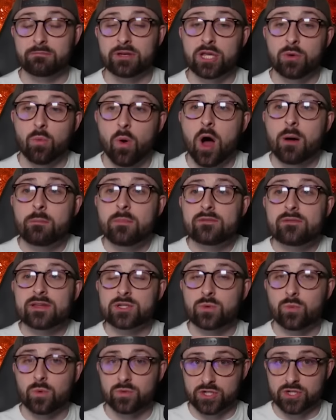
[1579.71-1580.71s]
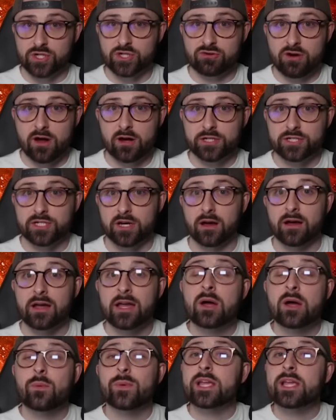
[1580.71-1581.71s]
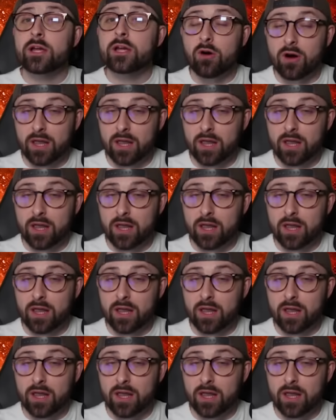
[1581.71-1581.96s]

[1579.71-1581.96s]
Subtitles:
but you are moving towards a structure where you can